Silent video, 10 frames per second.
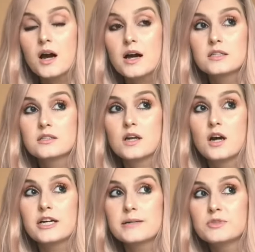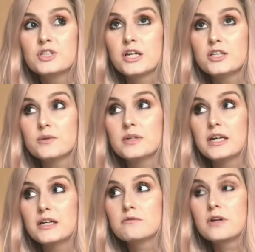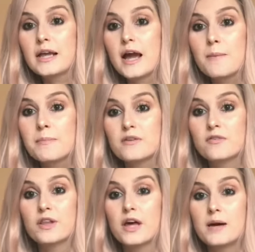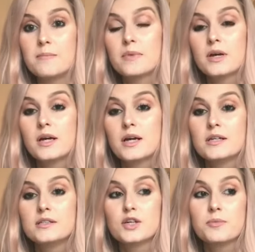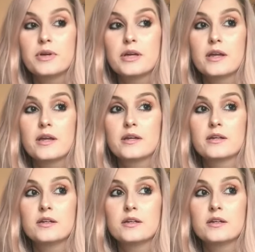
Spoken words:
And I am genuinely really happy for them to be,